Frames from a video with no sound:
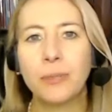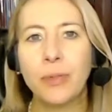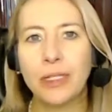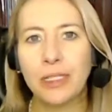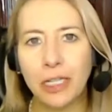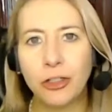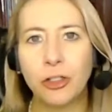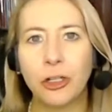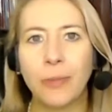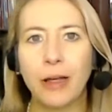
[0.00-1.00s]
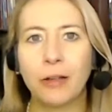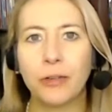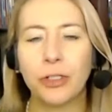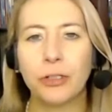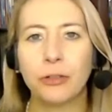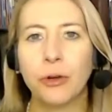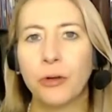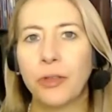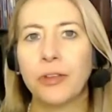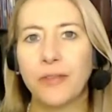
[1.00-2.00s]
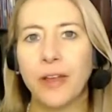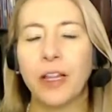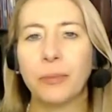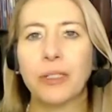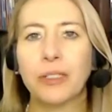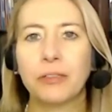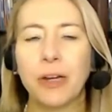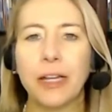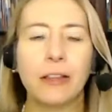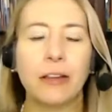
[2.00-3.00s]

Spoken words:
to be intentional about growth and development, right?